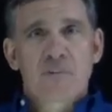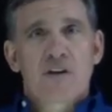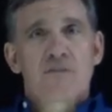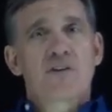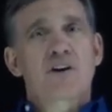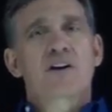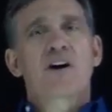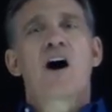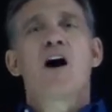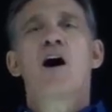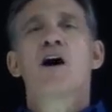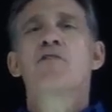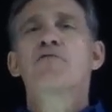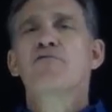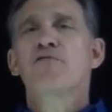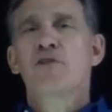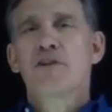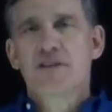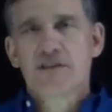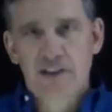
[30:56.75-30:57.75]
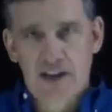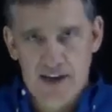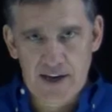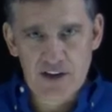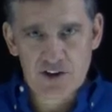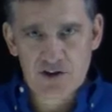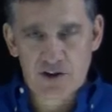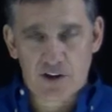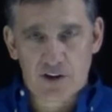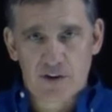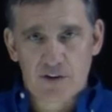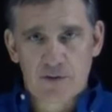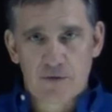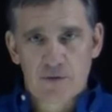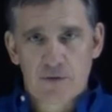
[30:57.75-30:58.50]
the confrontation